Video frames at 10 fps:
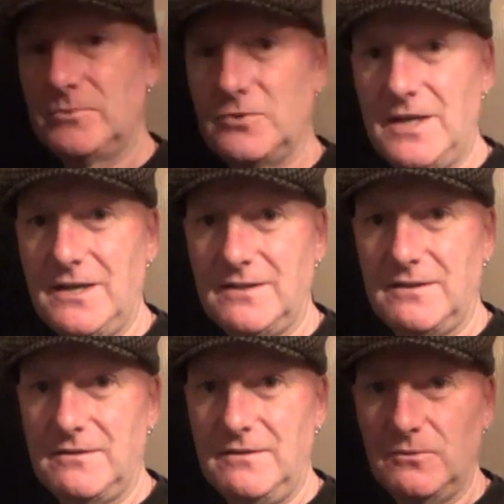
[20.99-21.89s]
So yeah,
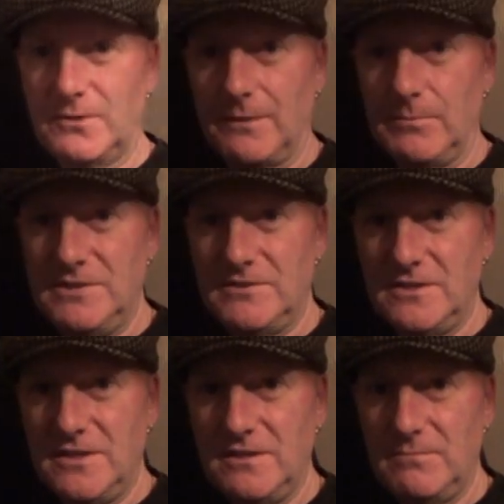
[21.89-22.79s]
you know what that means,
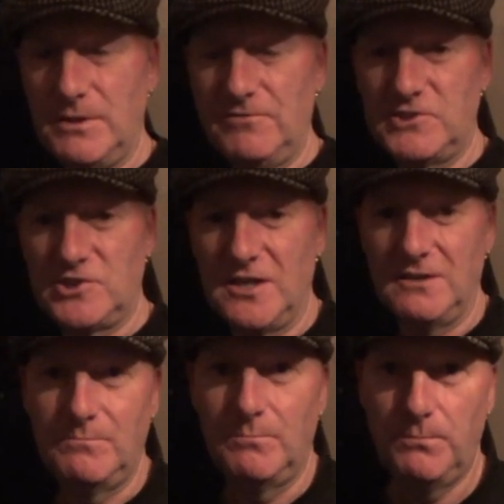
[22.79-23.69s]
don't you? Bit of a
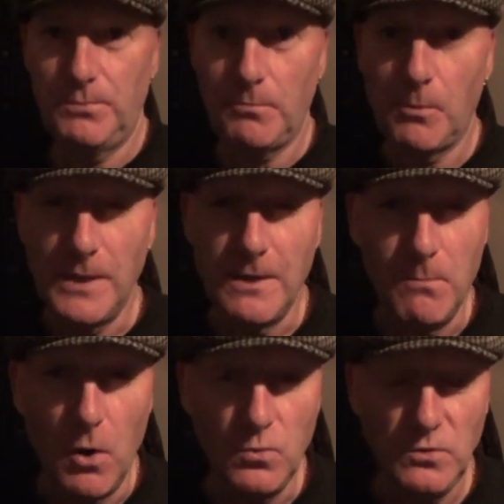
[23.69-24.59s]
chat and probably a
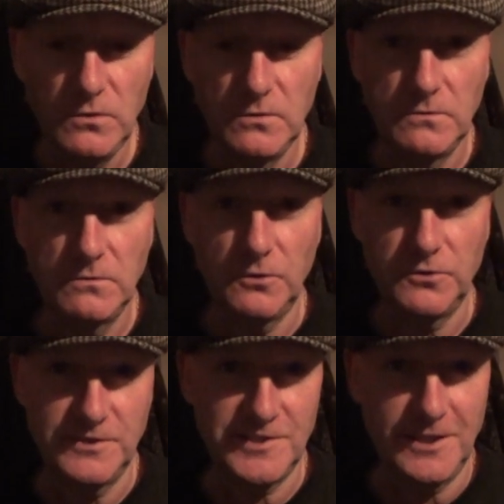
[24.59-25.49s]
moan.
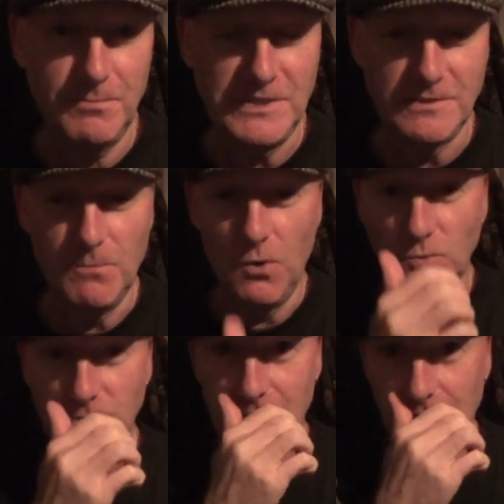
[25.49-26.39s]
Not that it's like me to
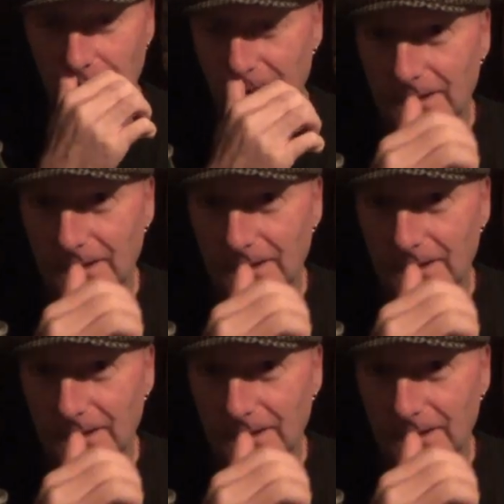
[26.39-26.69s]
moan, is it?